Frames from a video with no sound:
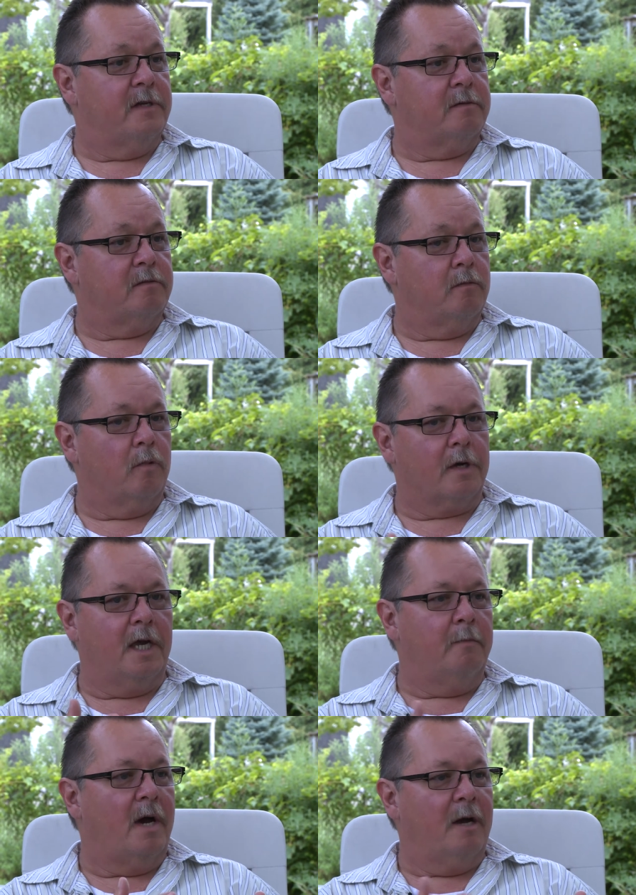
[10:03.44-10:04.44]
is
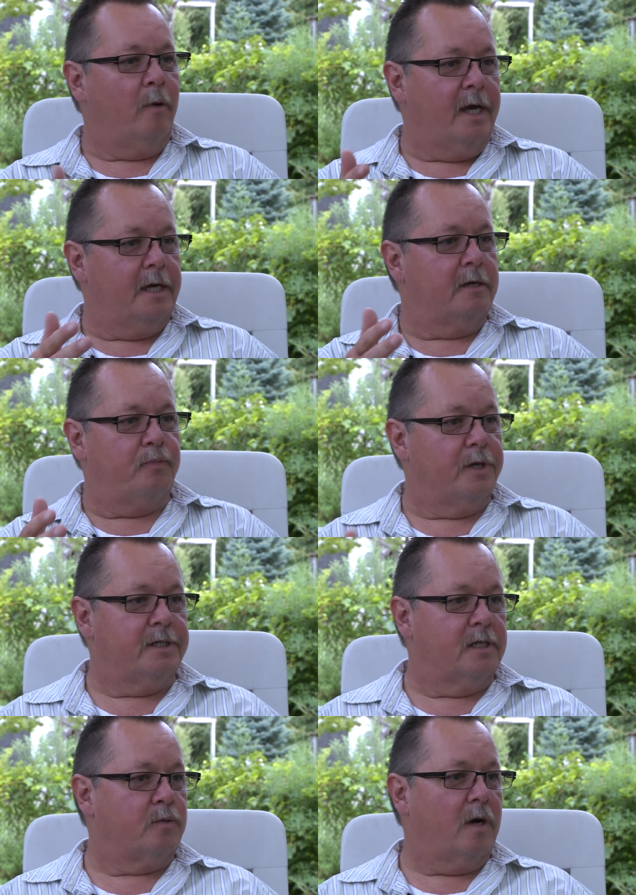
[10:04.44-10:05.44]
working my way into
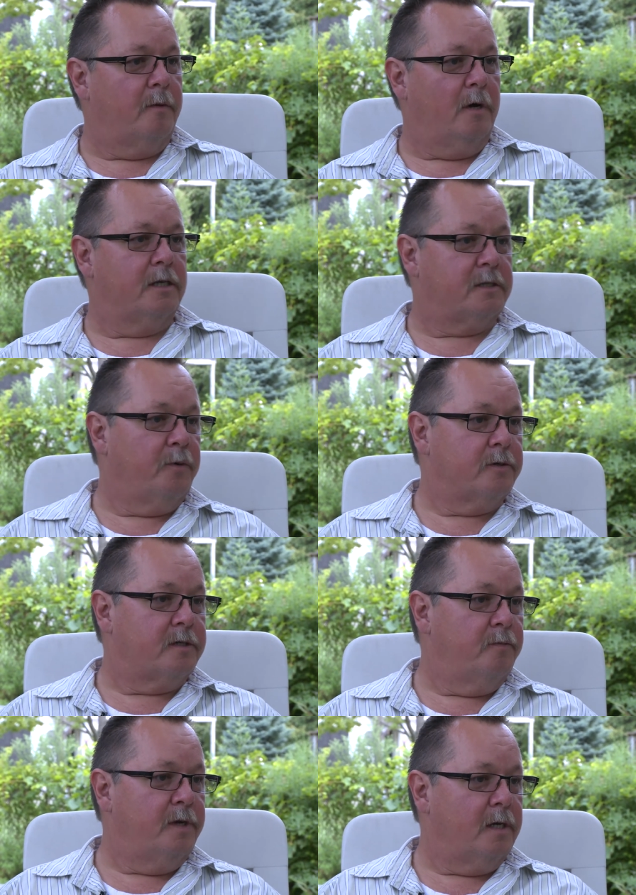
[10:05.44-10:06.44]
places where I'm not supposed
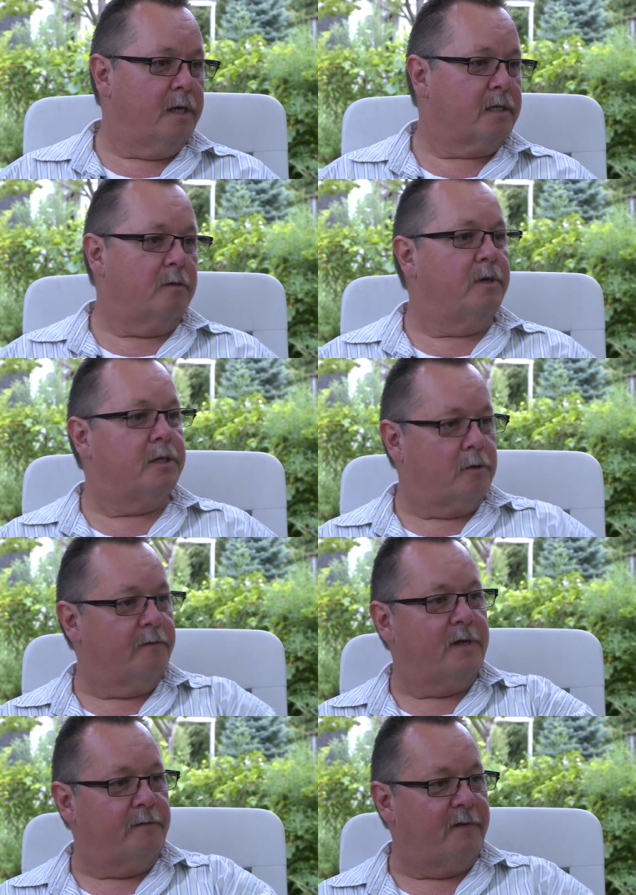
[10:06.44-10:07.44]
to be, like the Minister
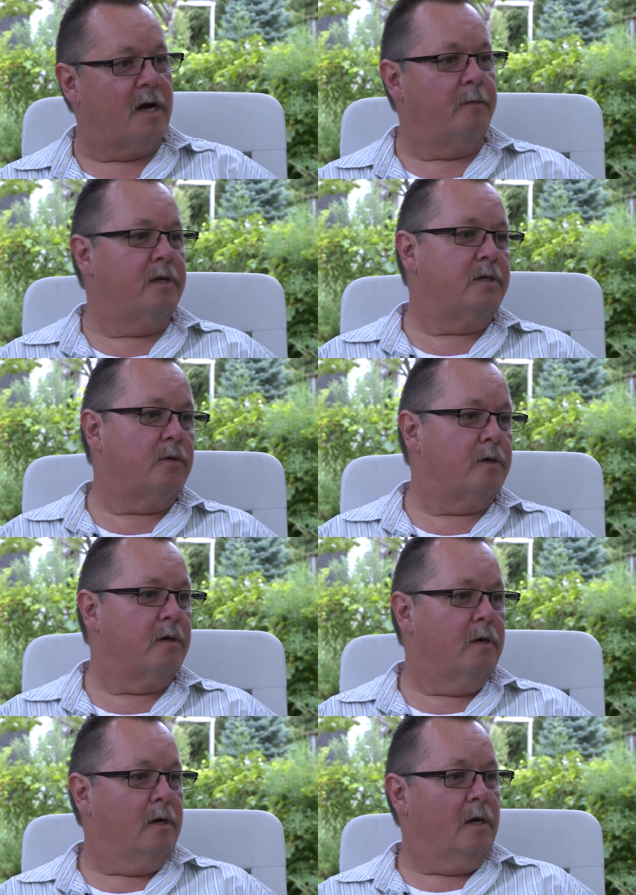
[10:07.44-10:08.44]
of the Environment or,
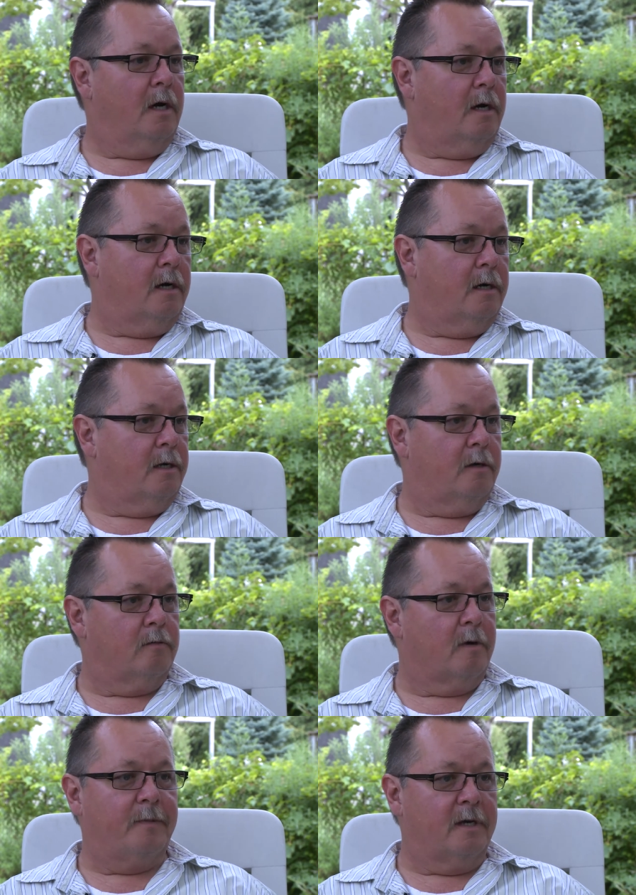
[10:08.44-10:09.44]
uh, uh you know,
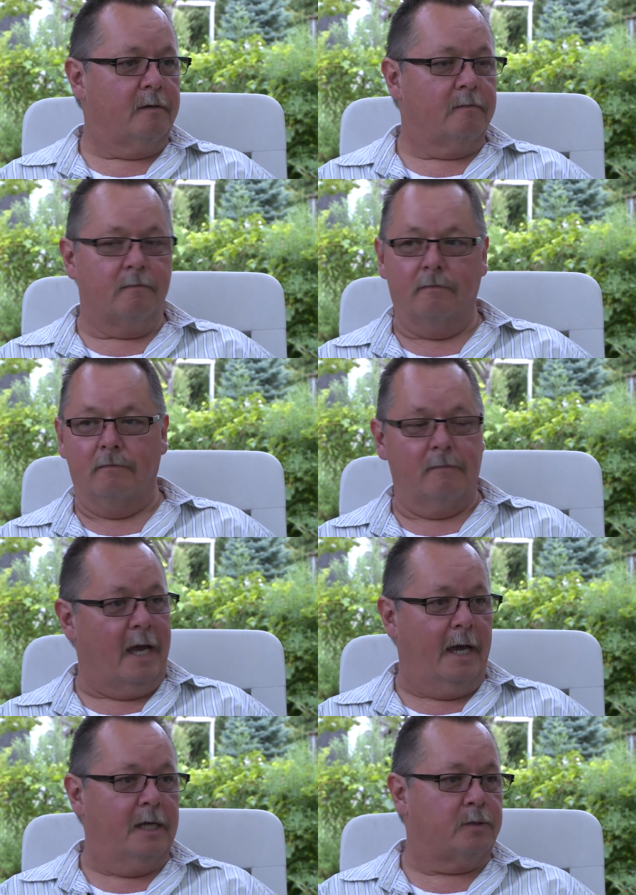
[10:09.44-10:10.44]
rubbing
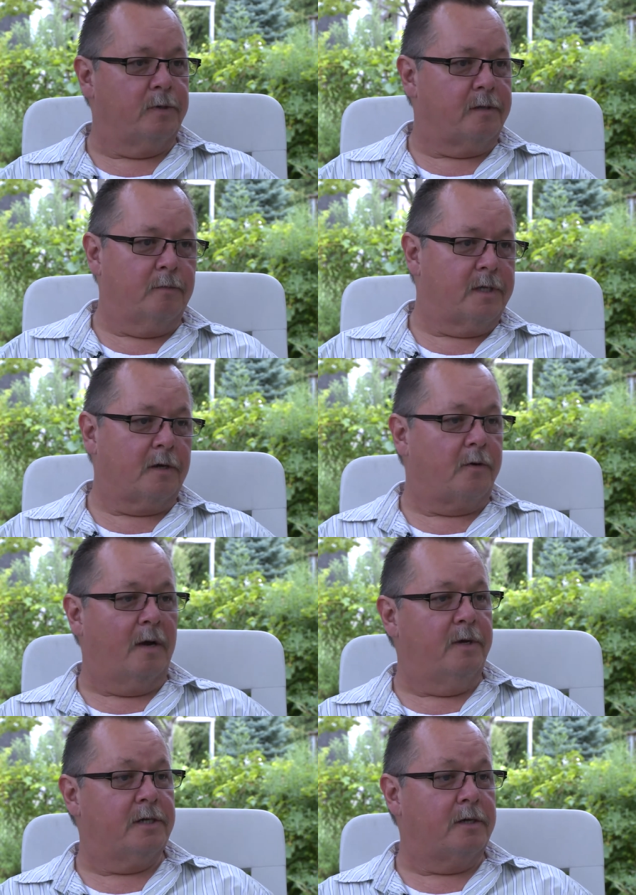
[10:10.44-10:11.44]
hands with, with the
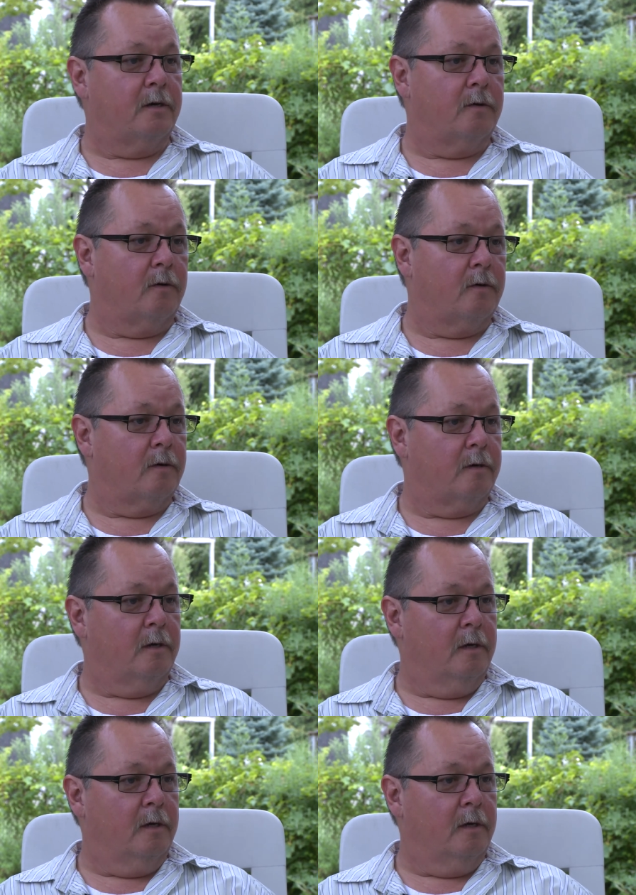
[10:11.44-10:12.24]
Prime Minister or